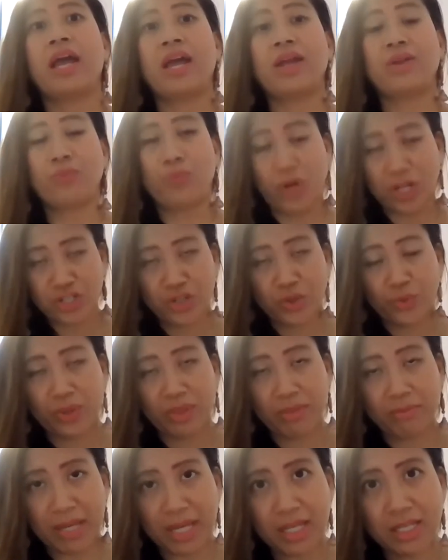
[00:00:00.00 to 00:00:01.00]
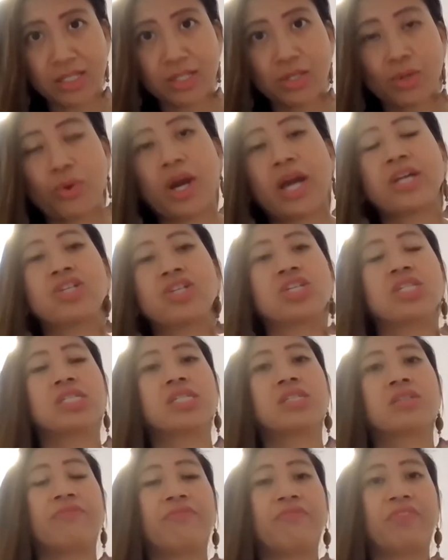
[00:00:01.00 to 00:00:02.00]
and watching with me. So I
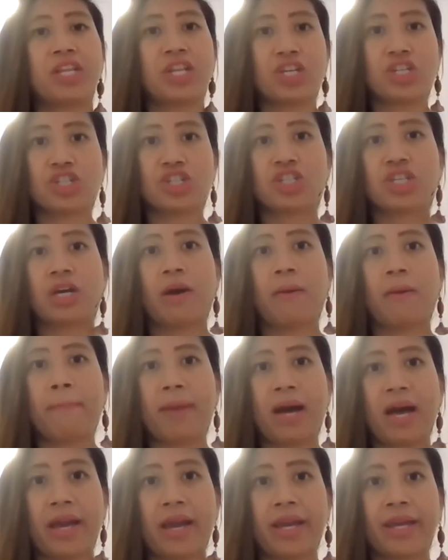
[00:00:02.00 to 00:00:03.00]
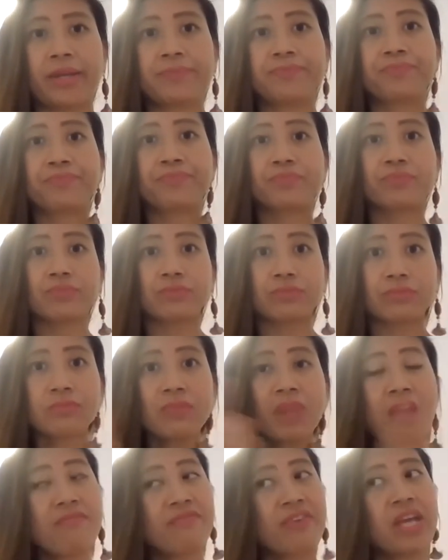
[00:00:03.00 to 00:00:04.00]
just finished my
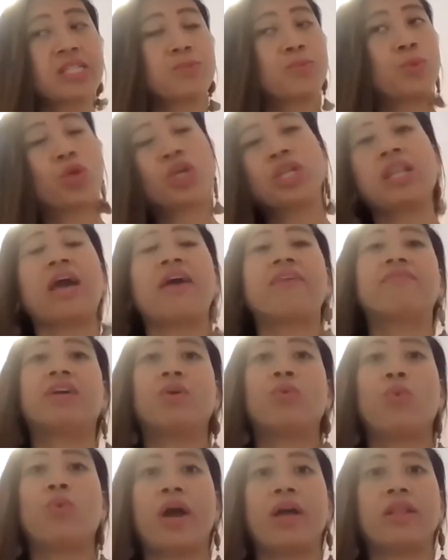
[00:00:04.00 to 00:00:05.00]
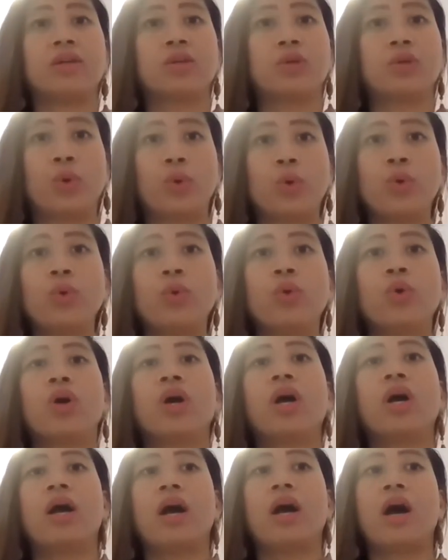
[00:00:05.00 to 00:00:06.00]
Facebook Live a while ago
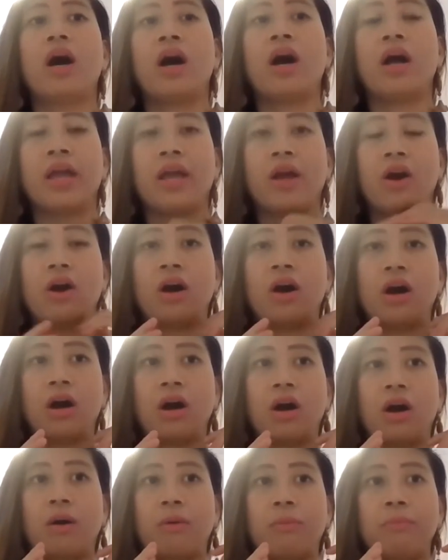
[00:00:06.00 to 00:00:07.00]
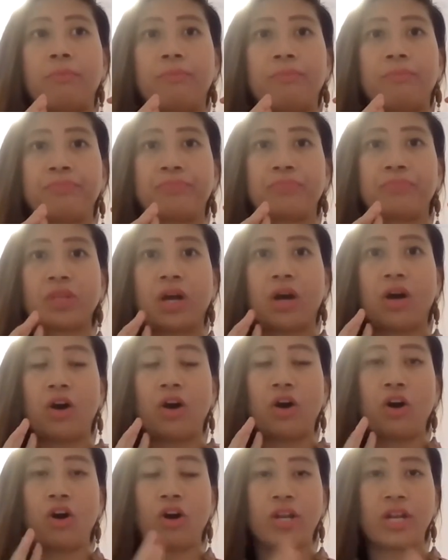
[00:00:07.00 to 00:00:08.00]
on
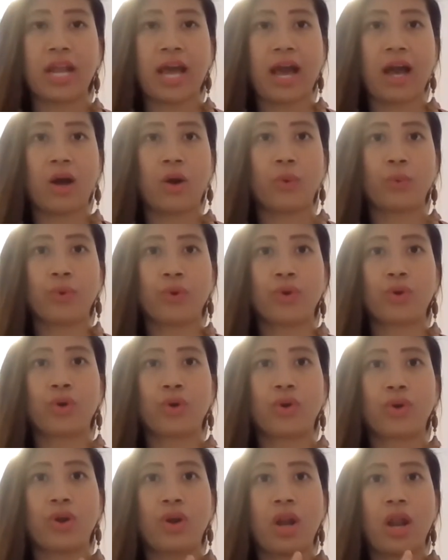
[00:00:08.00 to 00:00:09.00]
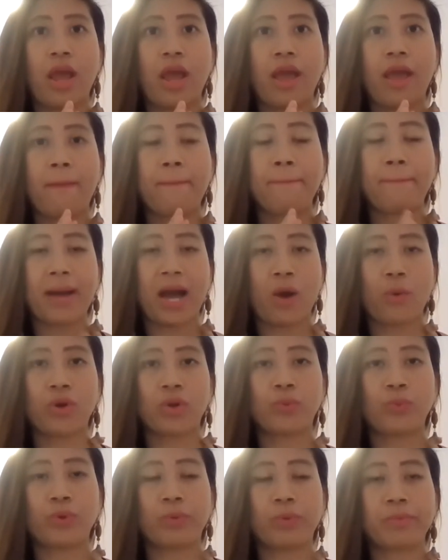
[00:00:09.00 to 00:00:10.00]
our
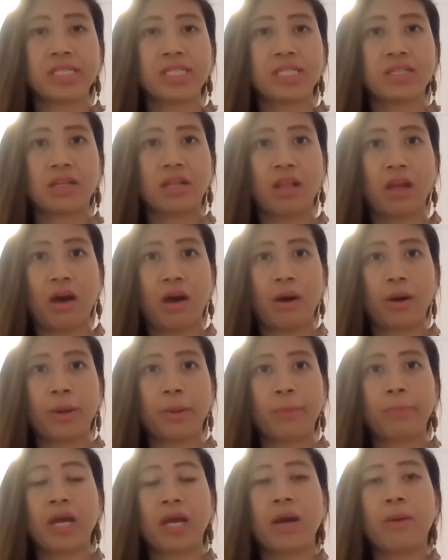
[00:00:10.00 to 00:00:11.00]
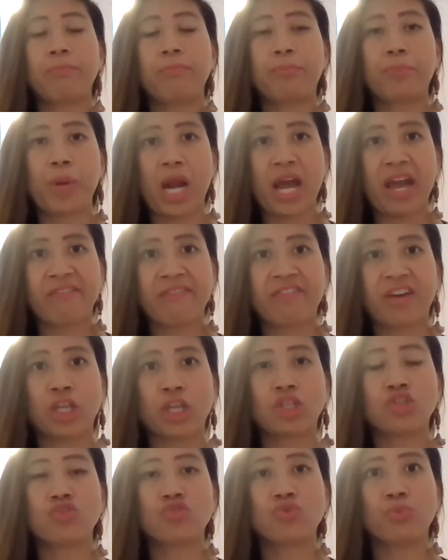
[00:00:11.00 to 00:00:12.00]
Empowered Women's Club
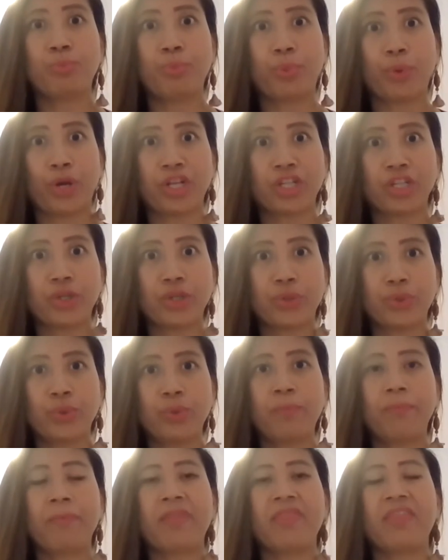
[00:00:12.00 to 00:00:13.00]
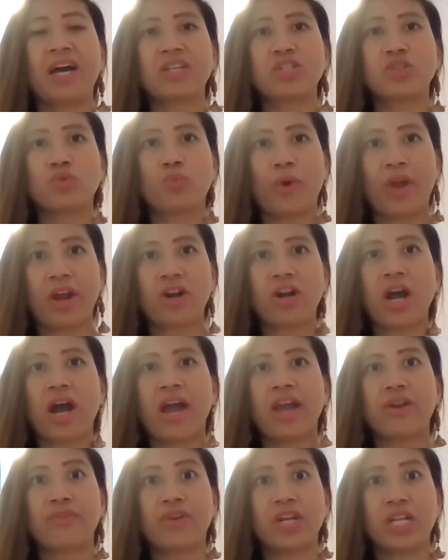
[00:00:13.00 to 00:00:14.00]
private support group. That's where
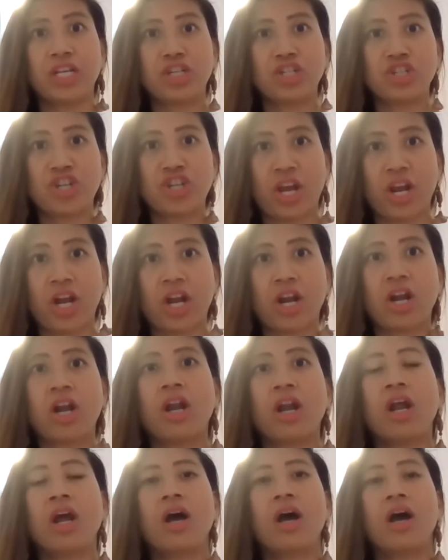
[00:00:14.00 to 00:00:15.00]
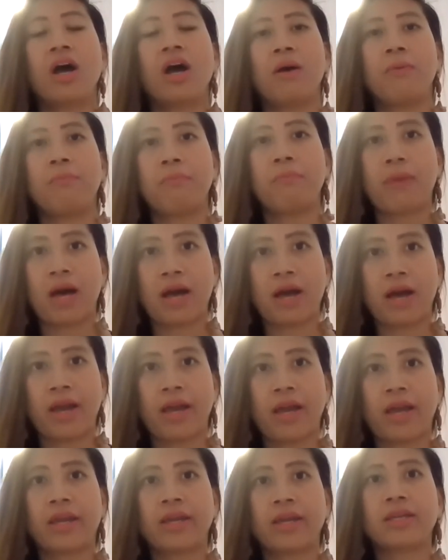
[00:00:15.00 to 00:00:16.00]
I really share
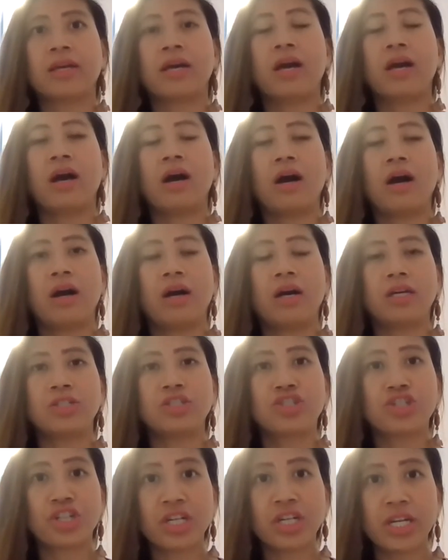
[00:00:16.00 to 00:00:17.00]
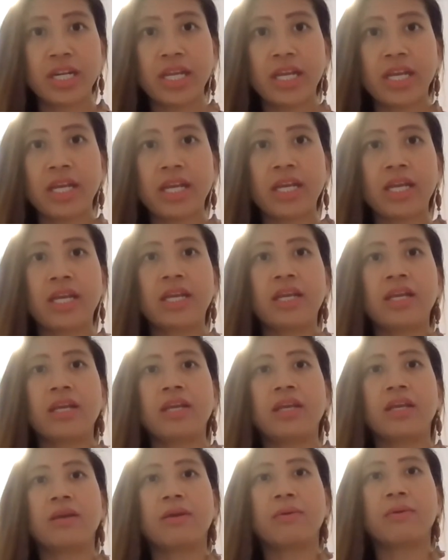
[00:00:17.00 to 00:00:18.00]
my
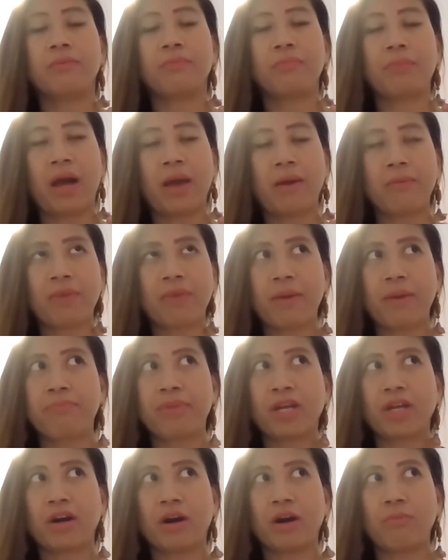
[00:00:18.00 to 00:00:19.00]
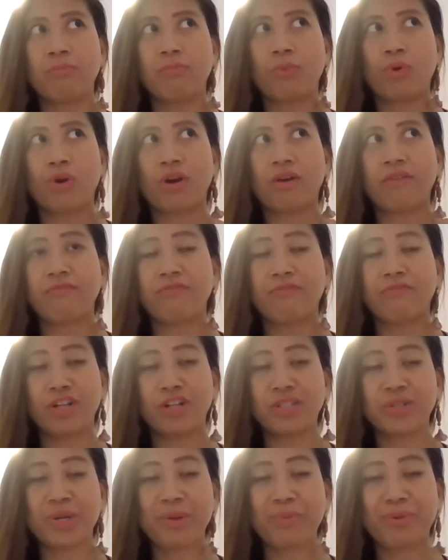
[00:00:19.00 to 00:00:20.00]
journey. I become more
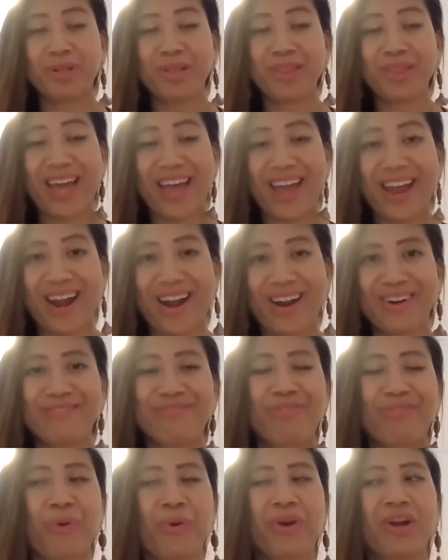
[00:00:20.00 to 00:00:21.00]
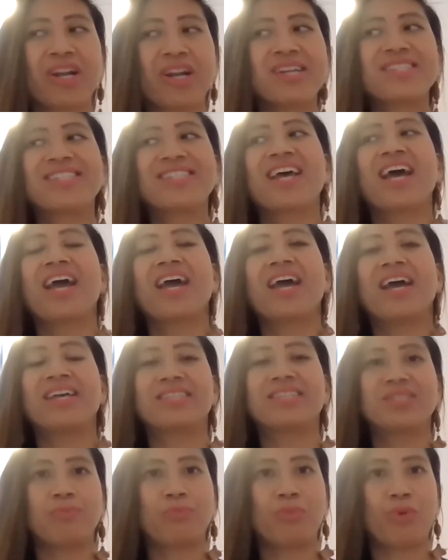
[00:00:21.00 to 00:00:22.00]
vulnerable there, of course.
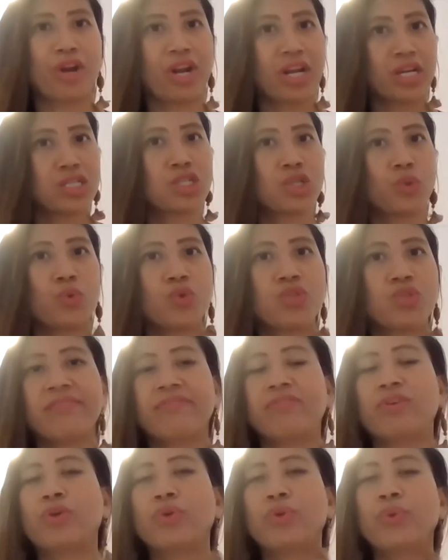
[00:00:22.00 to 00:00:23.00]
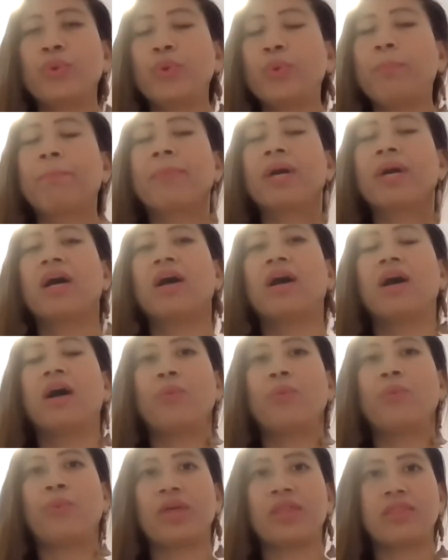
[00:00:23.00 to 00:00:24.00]
It's a more exclusive group
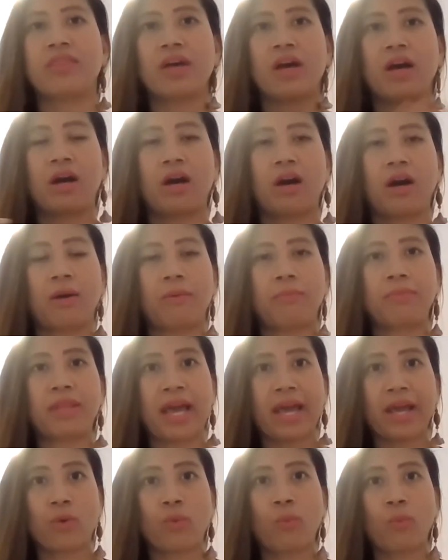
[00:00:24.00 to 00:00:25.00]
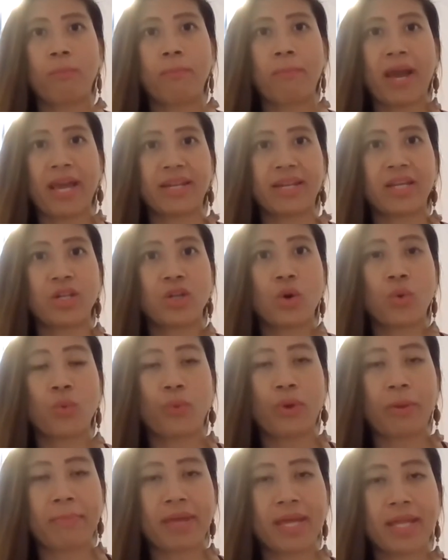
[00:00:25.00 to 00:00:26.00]
with like-minded
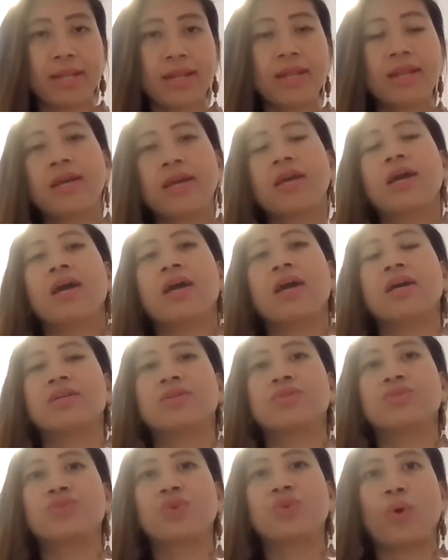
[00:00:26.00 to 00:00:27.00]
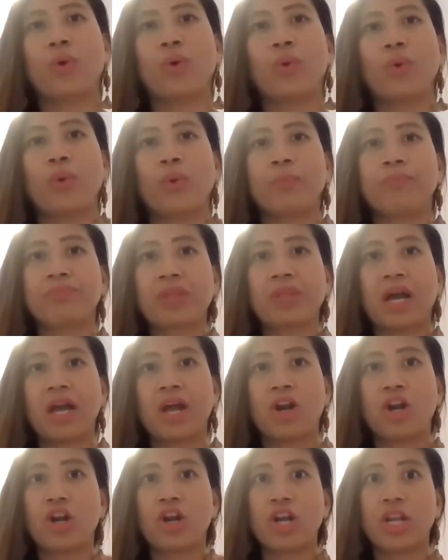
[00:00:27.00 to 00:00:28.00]
women. So
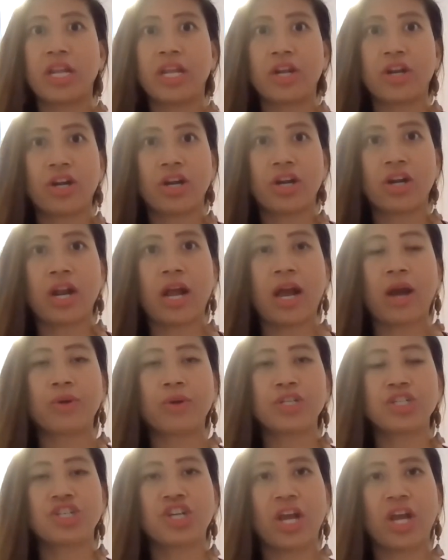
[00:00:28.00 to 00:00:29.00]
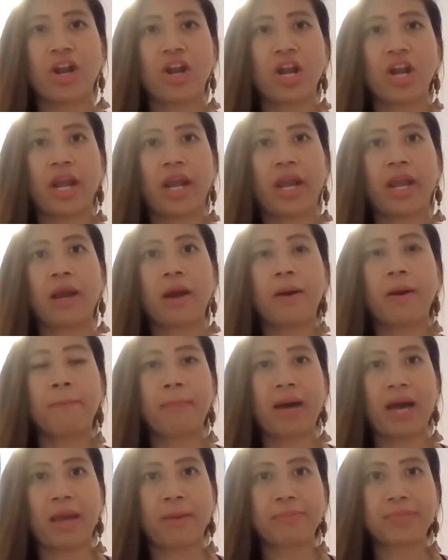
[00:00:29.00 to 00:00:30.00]
earlier, I was sharing
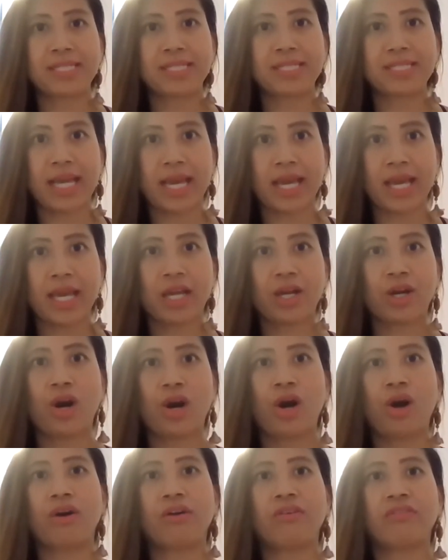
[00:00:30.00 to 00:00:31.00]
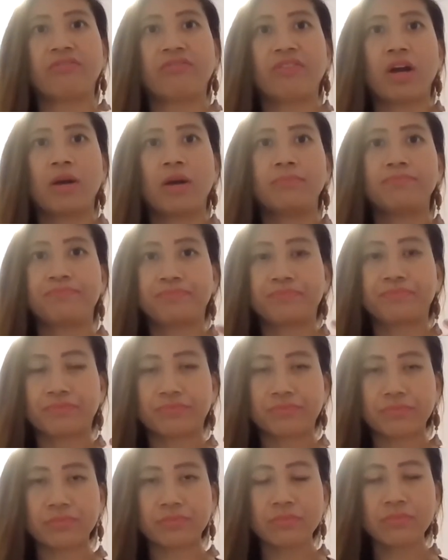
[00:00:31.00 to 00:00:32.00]
my mistake of
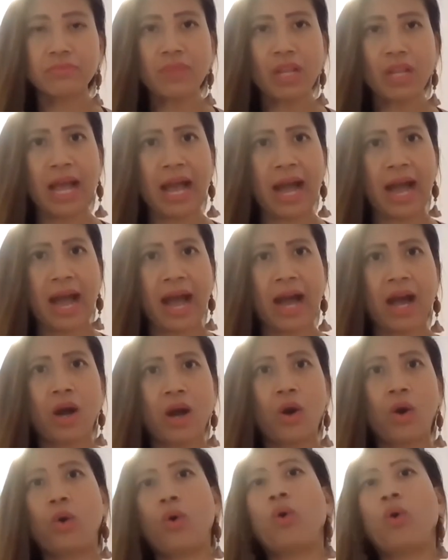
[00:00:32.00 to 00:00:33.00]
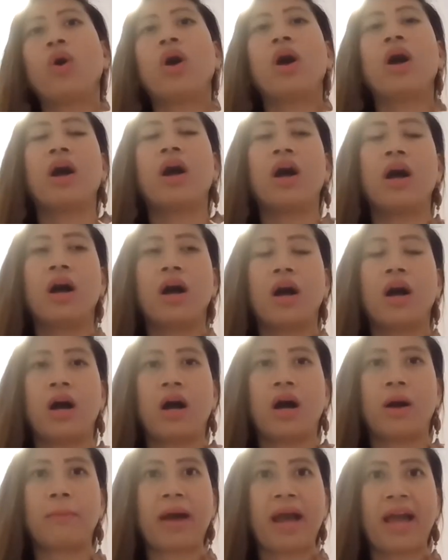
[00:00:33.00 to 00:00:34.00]
how
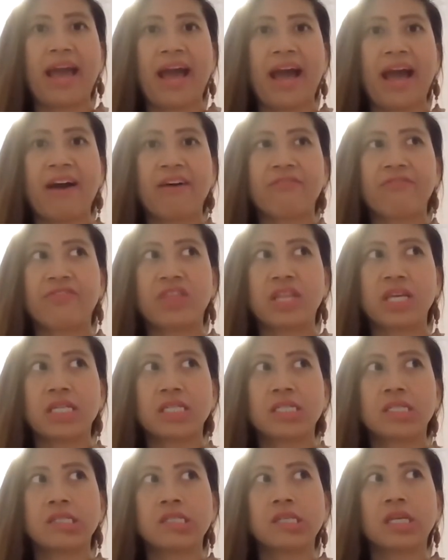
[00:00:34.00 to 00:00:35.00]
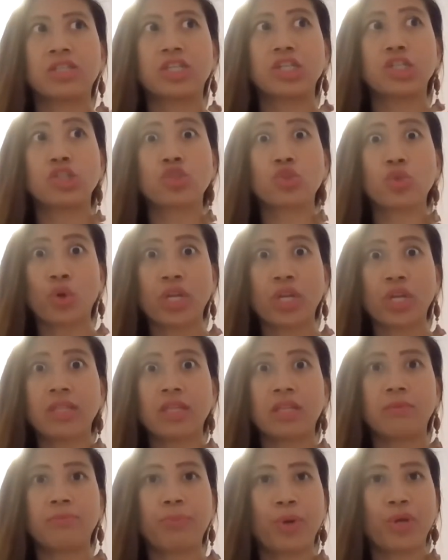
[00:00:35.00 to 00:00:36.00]
I have this
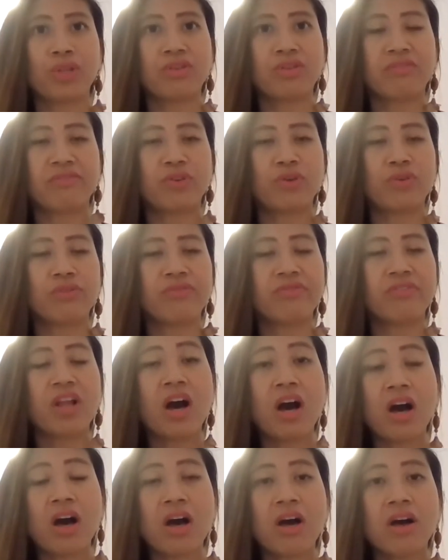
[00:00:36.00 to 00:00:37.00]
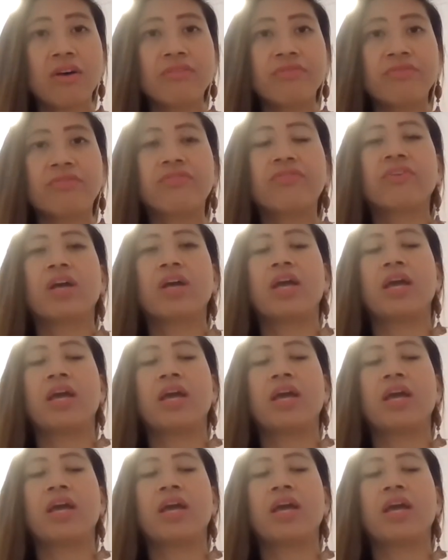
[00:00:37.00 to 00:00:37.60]
distorted point of view of love